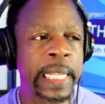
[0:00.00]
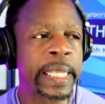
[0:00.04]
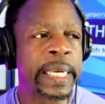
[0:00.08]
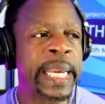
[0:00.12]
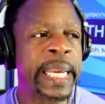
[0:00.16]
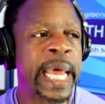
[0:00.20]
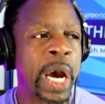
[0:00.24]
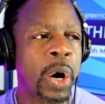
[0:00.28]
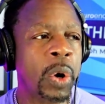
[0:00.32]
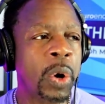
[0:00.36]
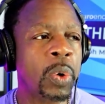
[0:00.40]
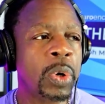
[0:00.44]

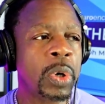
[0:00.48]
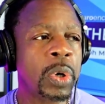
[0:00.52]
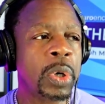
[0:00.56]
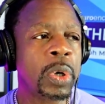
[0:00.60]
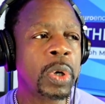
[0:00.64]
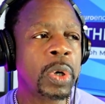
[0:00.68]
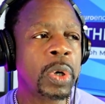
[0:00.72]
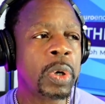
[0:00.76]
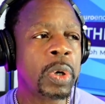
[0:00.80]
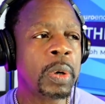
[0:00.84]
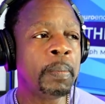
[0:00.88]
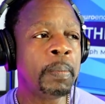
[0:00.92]
Now,
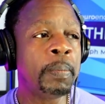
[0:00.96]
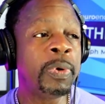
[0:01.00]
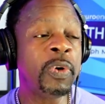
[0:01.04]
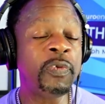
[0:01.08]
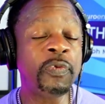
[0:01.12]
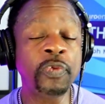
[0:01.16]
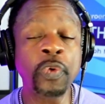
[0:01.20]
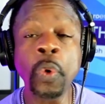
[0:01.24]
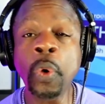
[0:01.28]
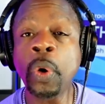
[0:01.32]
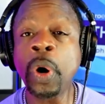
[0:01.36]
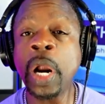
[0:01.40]

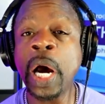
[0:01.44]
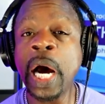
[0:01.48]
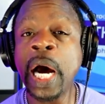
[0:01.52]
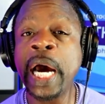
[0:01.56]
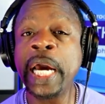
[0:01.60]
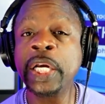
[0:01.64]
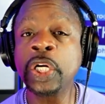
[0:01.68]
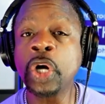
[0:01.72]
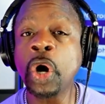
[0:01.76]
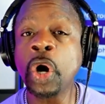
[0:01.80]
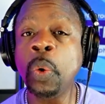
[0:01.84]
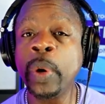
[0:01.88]
before
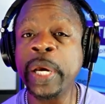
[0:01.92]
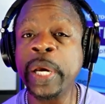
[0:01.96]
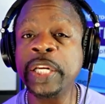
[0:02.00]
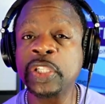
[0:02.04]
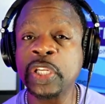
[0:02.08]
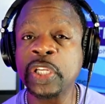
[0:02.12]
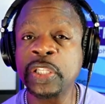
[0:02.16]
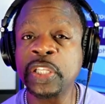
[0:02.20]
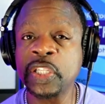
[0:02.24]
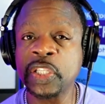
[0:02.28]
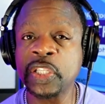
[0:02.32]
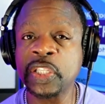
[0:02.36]
I go
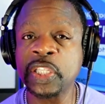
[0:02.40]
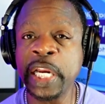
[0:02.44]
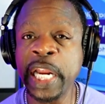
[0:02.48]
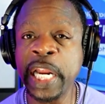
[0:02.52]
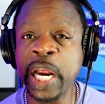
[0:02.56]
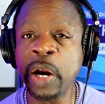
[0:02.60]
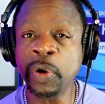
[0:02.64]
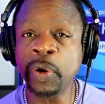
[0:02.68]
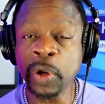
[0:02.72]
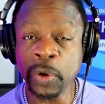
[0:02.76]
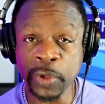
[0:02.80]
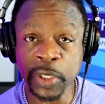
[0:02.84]
into this
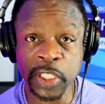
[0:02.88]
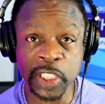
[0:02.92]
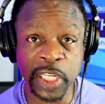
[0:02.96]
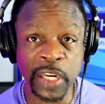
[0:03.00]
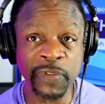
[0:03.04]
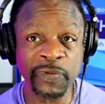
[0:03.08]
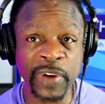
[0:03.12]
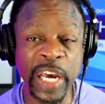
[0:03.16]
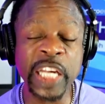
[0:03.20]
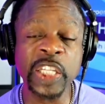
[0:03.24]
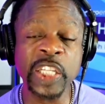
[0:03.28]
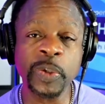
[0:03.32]
scenario, this
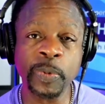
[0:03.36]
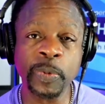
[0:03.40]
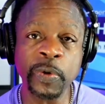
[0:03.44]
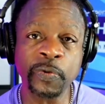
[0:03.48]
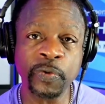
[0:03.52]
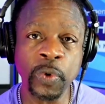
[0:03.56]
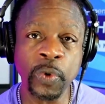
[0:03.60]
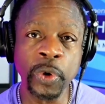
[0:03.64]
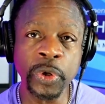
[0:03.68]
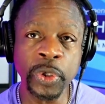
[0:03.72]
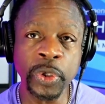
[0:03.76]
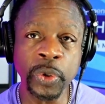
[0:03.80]

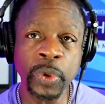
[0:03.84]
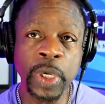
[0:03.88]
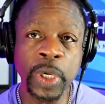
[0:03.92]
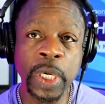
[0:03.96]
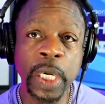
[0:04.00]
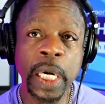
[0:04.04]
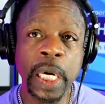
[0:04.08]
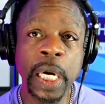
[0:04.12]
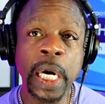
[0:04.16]
investment for you,